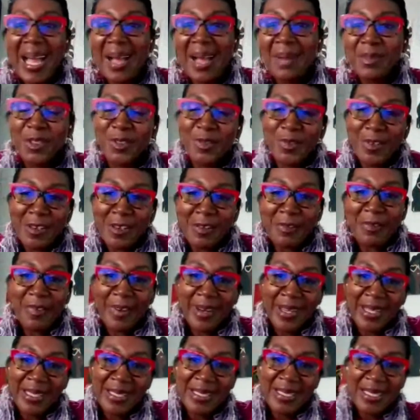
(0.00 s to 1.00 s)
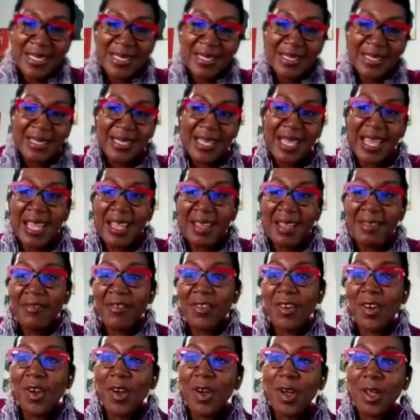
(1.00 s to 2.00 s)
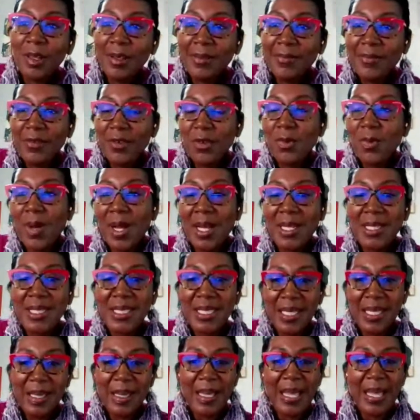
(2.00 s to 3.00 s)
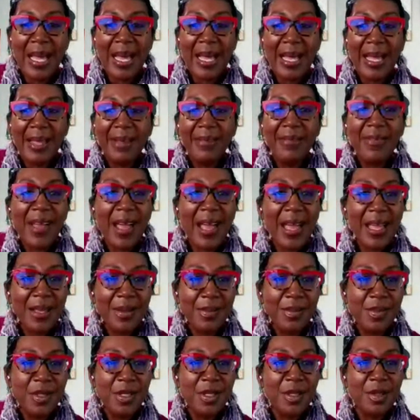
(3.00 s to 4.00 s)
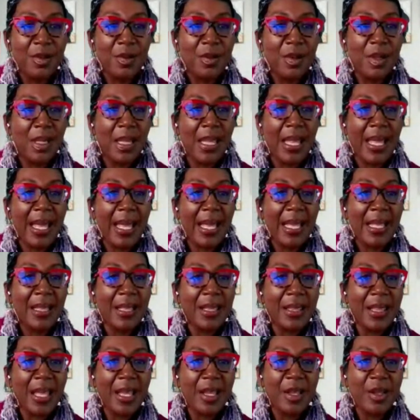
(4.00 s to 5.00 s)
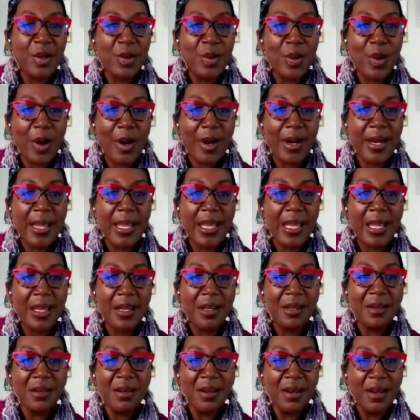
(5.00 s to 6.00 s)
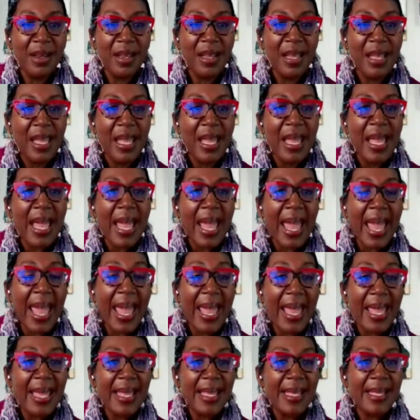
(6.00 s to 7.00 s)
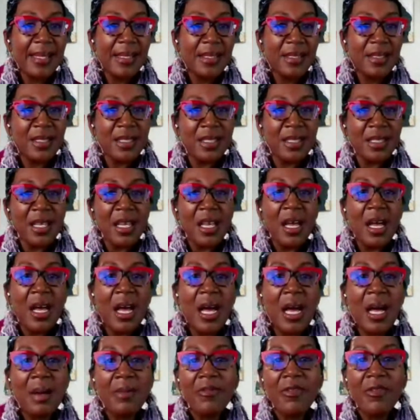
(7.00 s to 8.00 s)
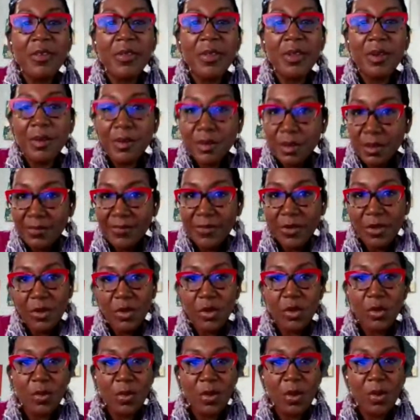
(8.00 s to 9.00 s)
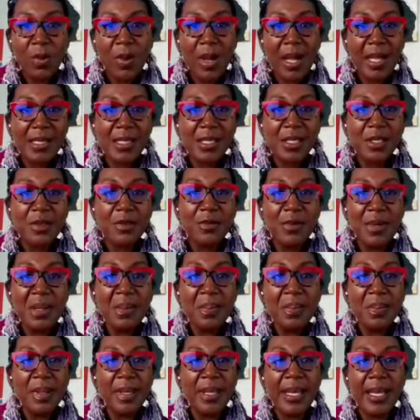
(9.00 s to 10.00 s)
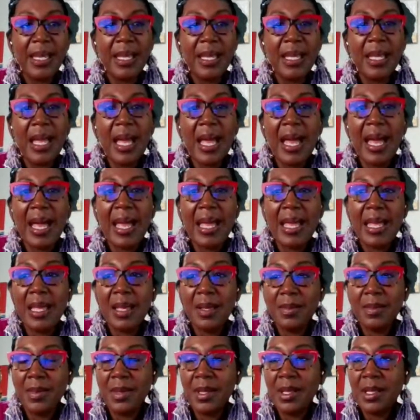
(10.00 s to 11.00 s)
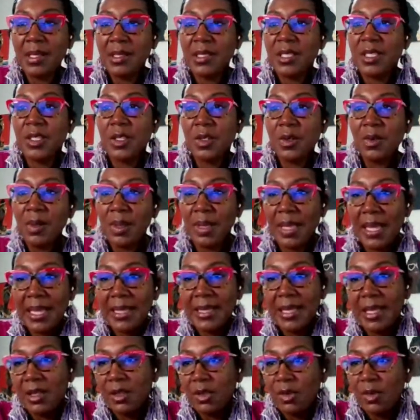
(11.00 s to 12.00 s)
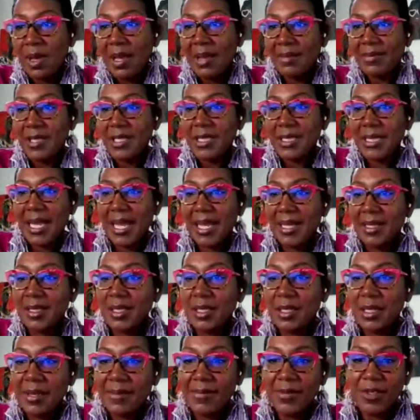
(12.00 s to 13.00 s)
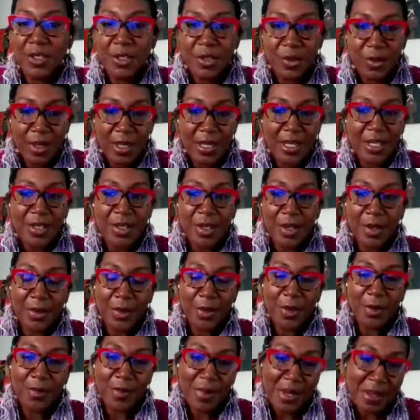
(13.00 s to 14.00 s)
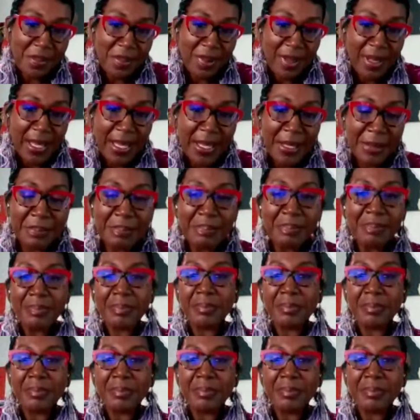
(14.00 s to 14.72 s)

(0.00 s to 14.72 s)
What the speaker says: I'm Sherelle Francis, and for all of you watching live, I am so glad that you are here. And for those of you who will watch the replay, I am so glad that you have decided to even join us on the replay.